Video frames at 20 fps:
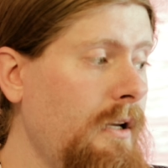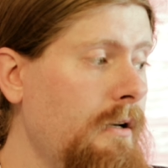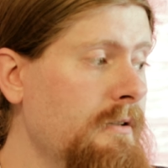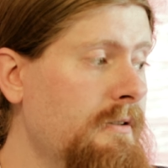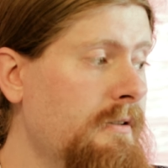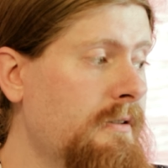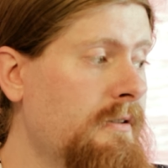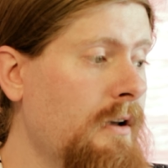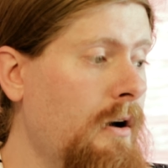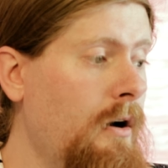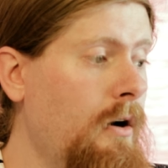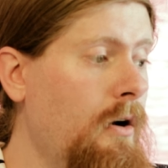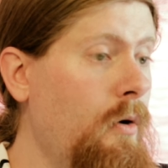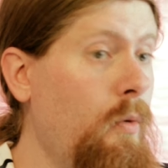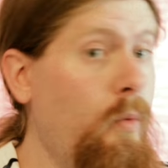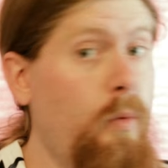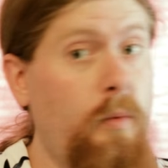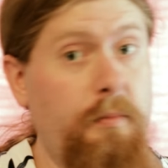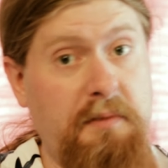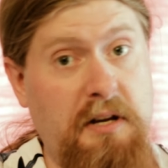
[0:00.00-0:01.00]

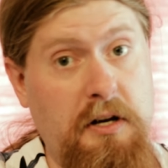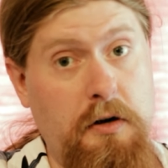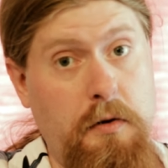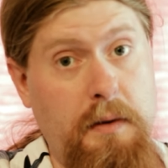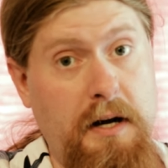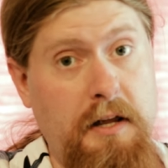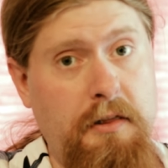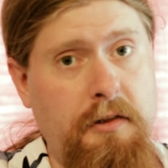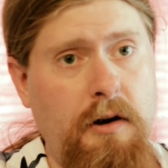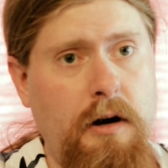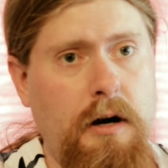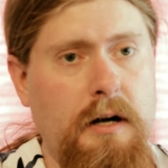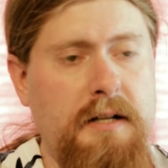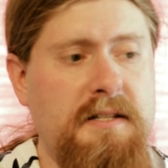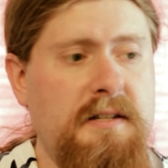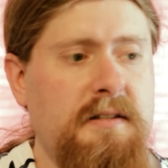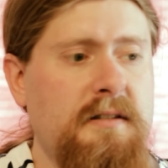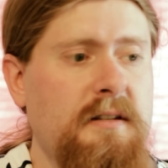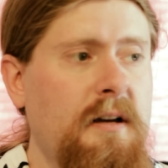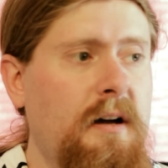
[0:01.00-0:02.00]
So here are my
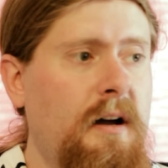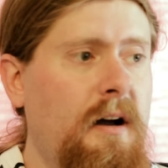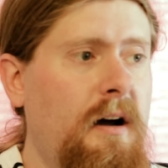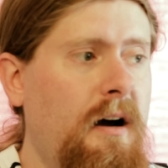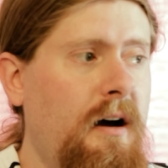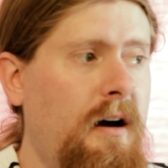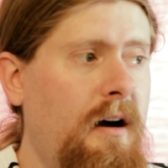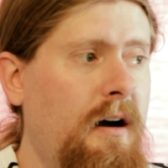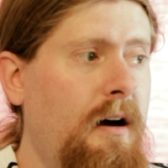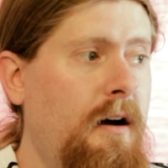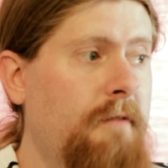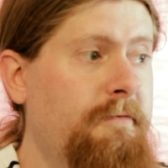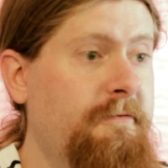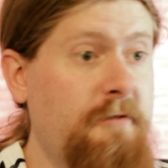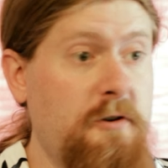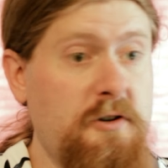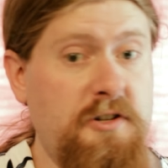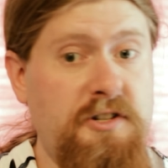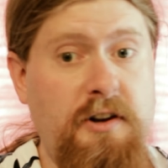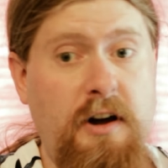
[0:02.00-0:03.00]
thoughts.
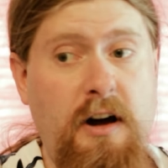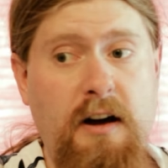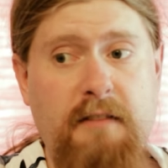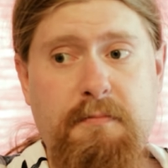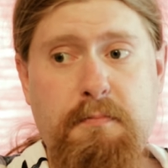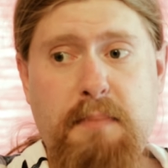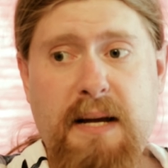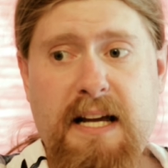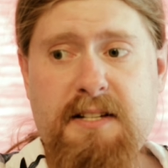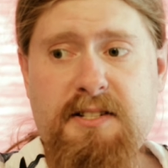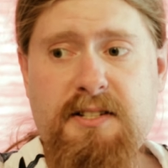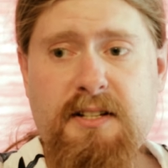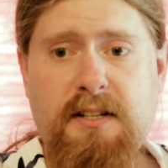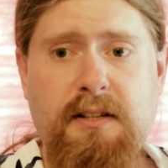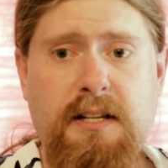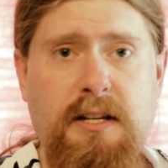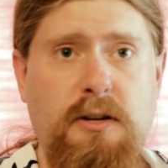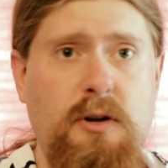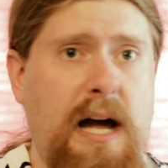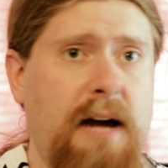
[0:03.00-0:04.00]
First off,
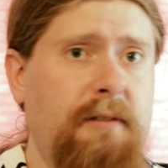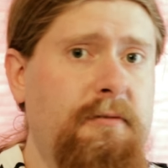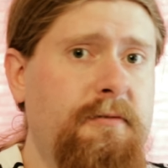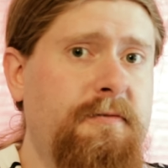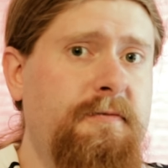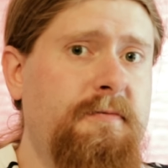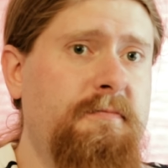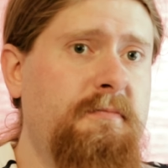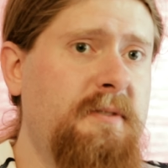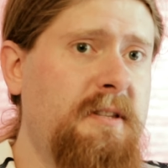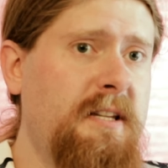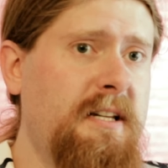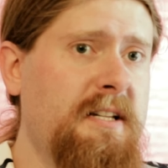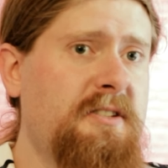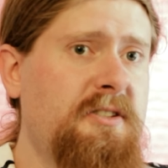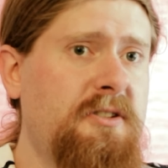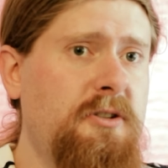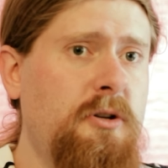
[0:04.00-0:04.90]
basically you have this